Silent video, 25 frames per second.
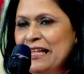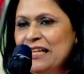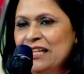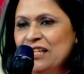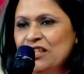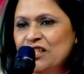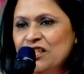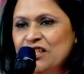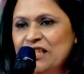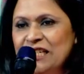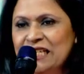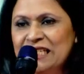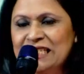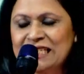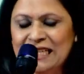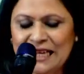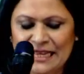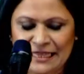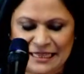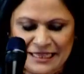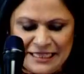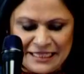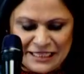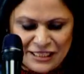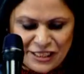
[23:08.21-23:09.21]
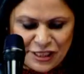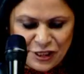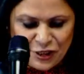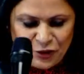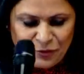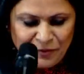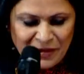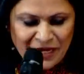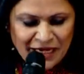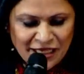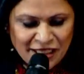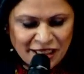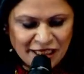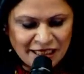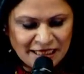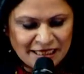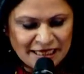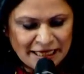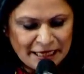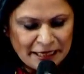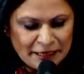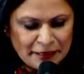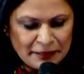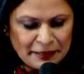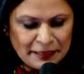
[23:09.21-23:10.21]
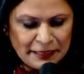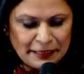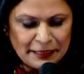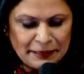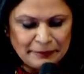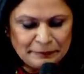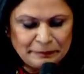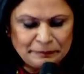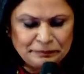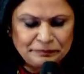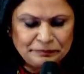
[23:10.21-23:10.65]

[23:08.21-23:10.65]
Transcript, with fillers: she said this to me. She said, uh,